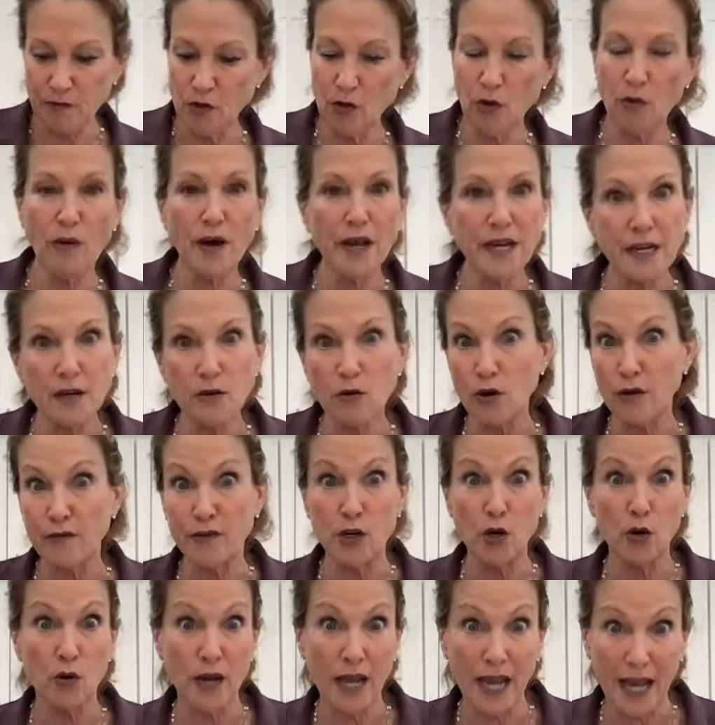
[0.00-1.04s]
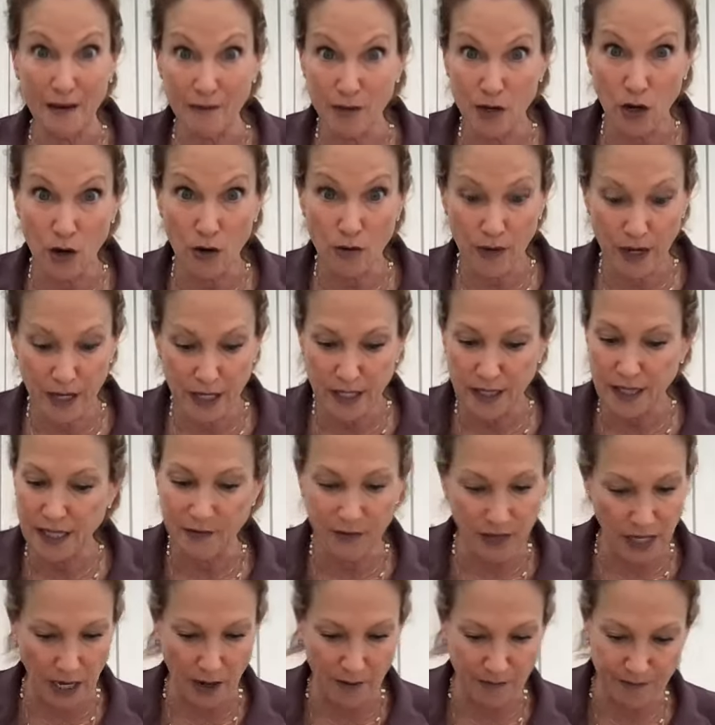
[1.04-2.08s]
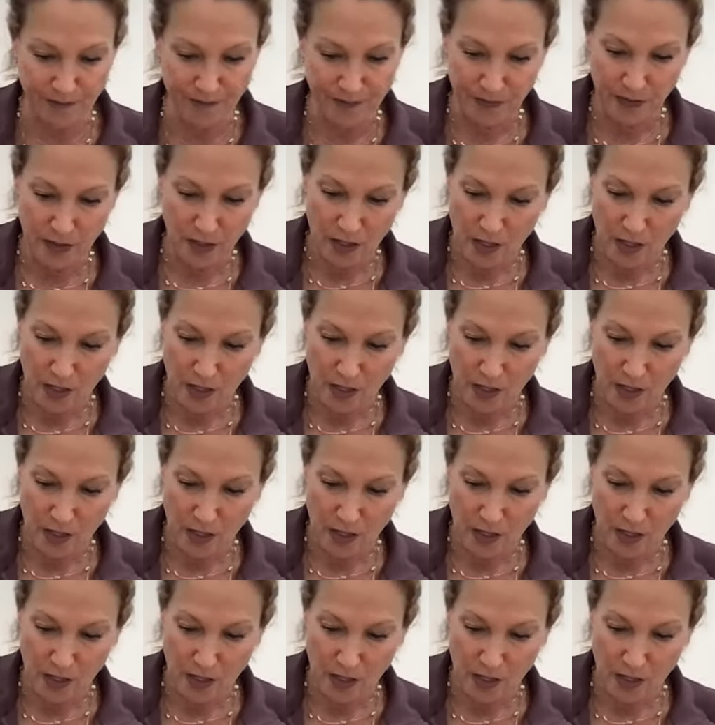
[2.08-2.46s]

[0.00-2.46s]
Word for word: you don't want it, or if you don't have it already, leave it out.